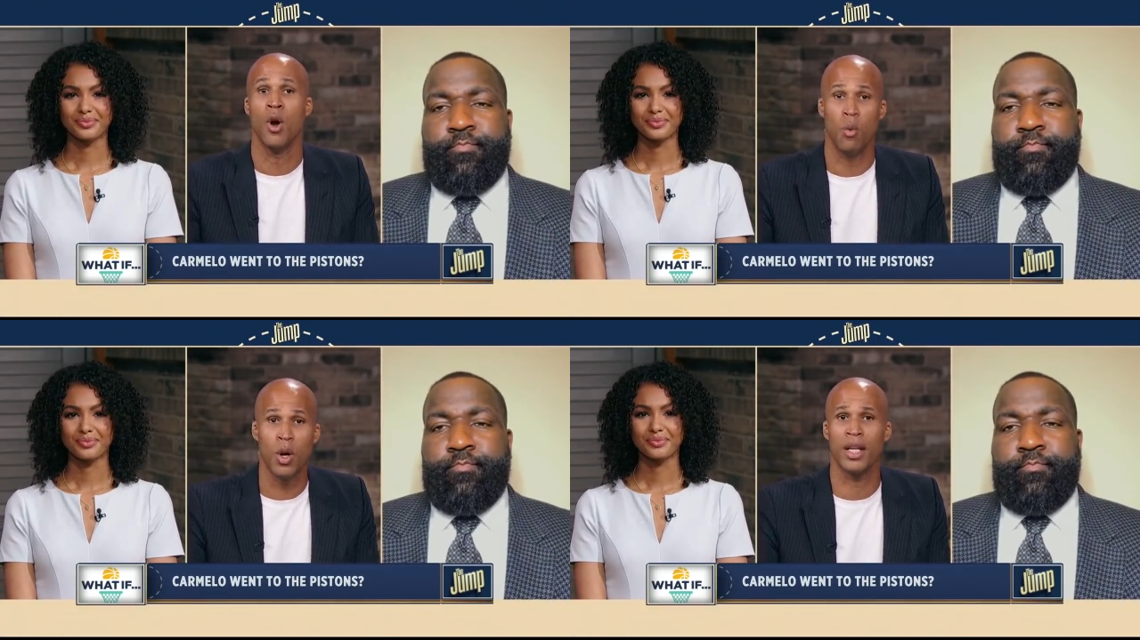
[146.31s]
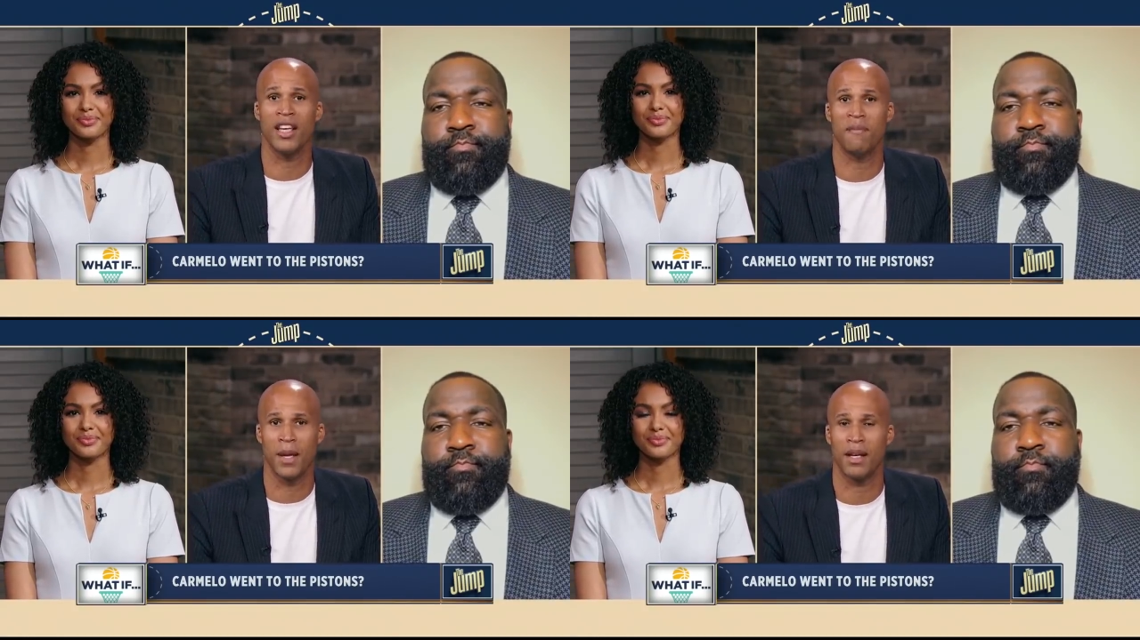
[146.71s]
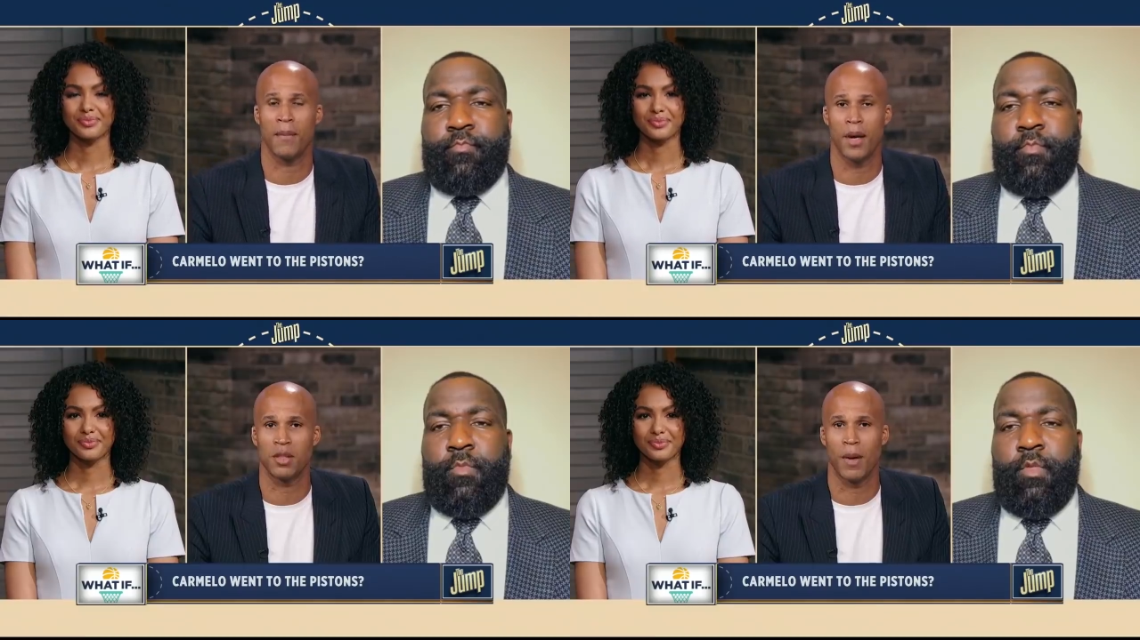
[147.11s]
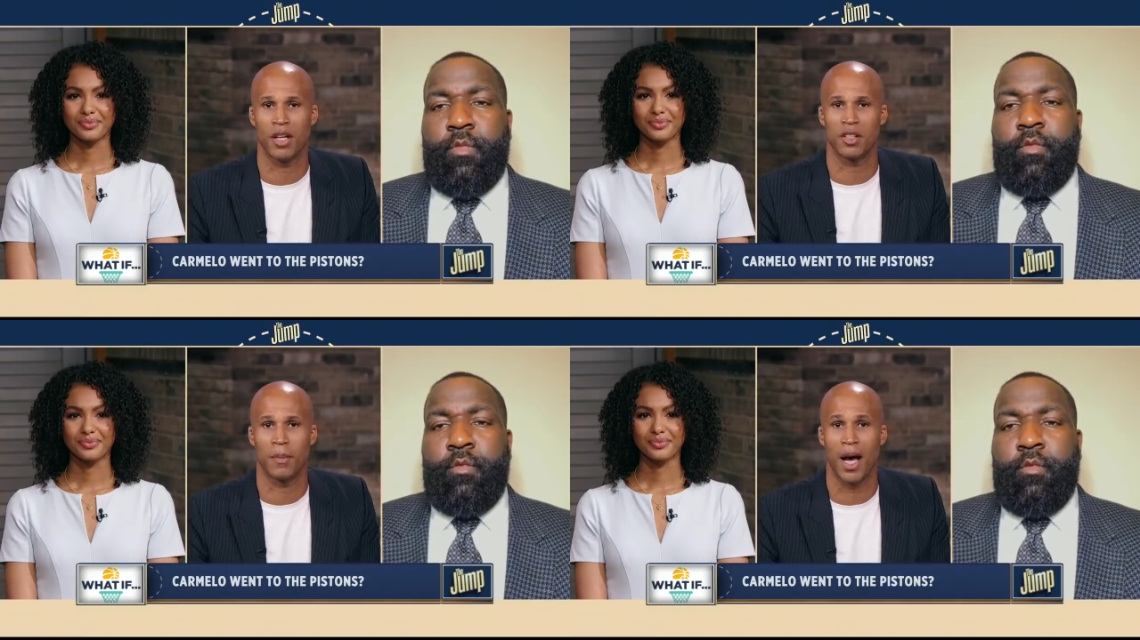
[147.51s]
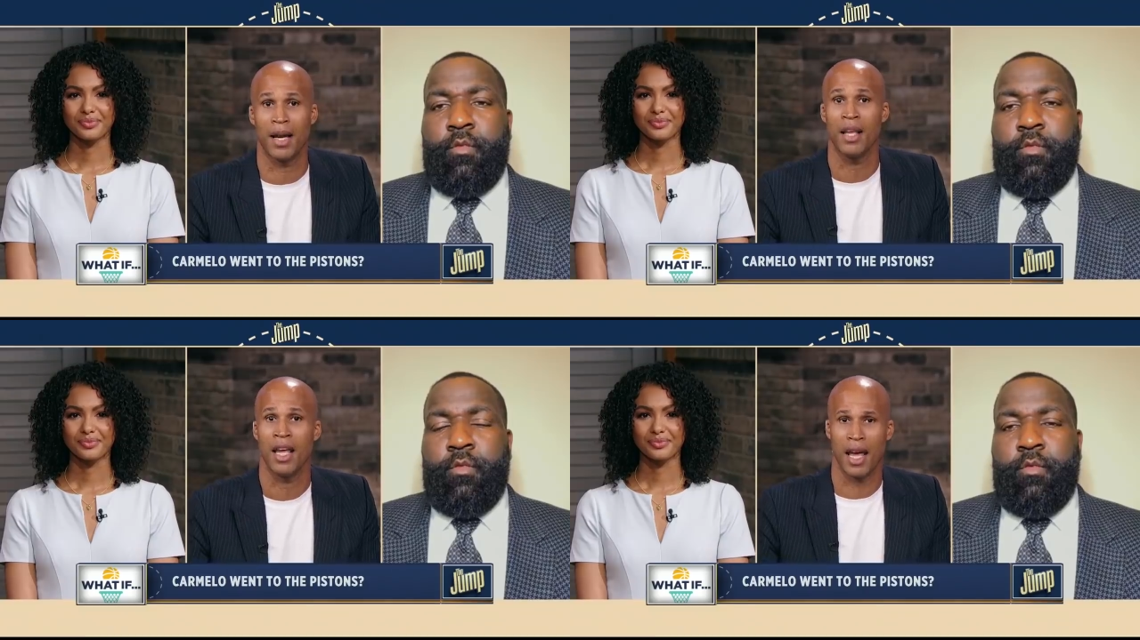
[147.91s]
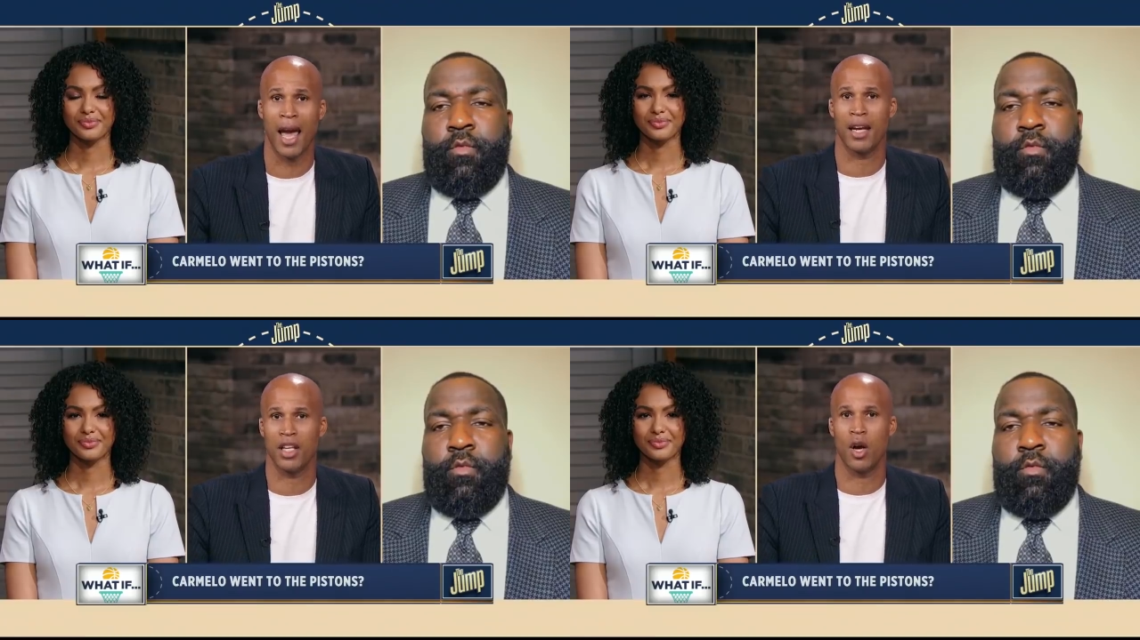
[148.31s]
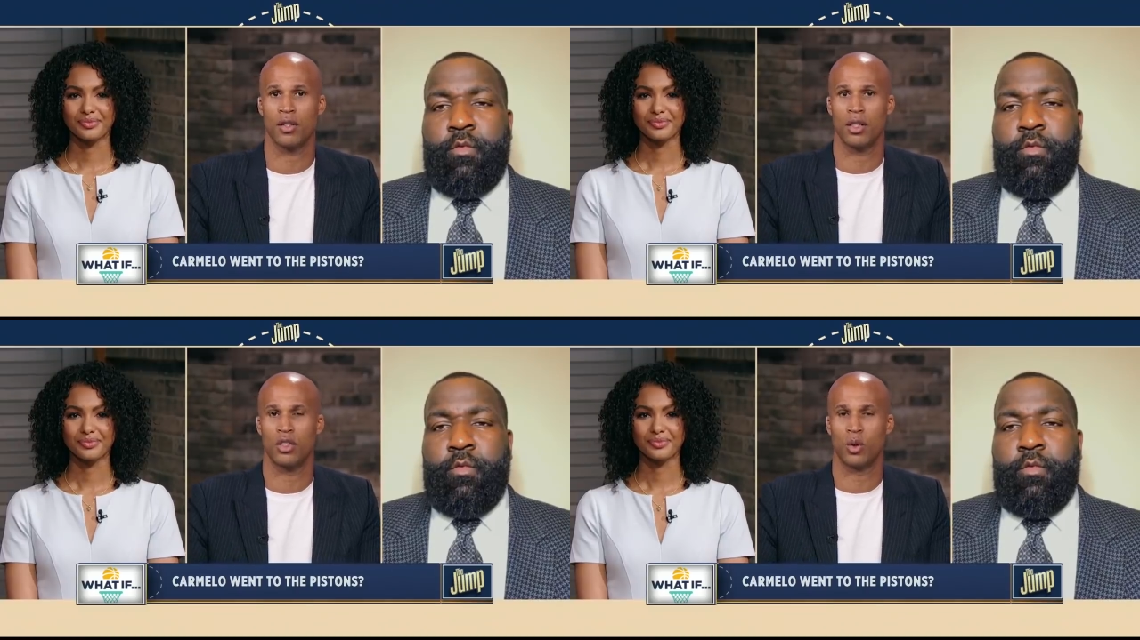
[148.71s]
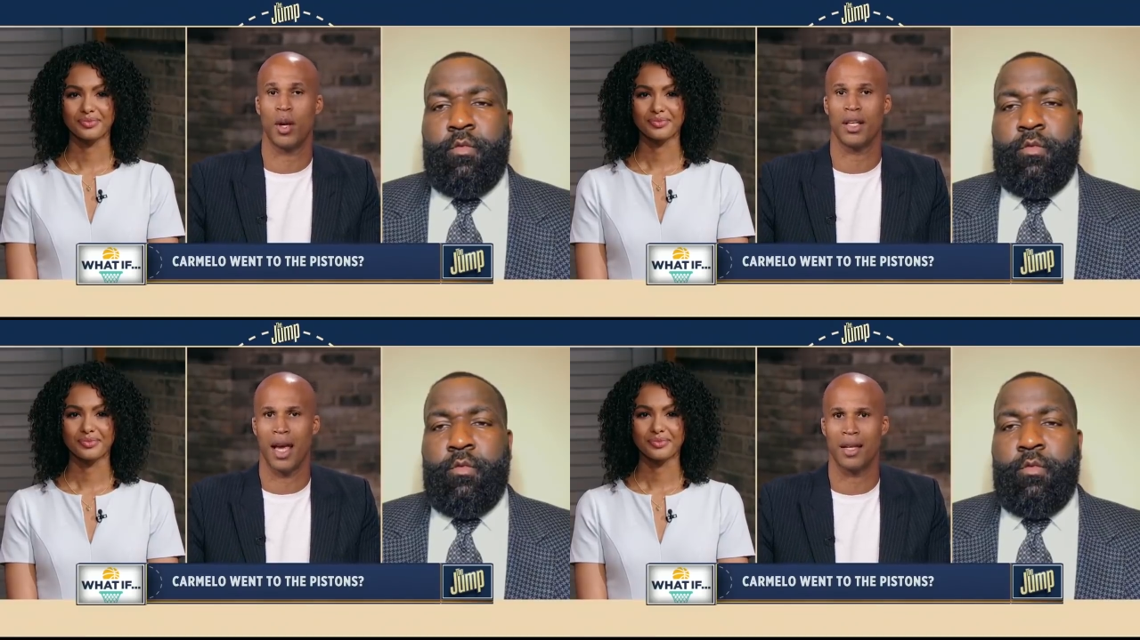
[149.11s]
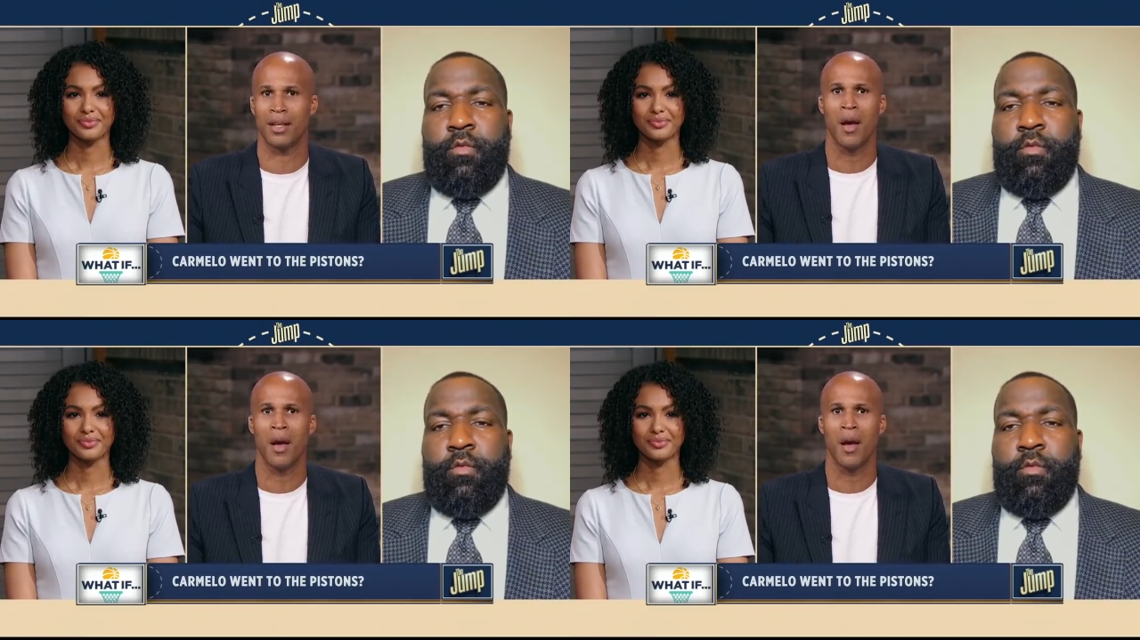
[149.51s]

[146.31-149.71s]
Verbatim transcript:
Speaker 1: Would he have been in a much better spot had he gone to Detroit? Yes.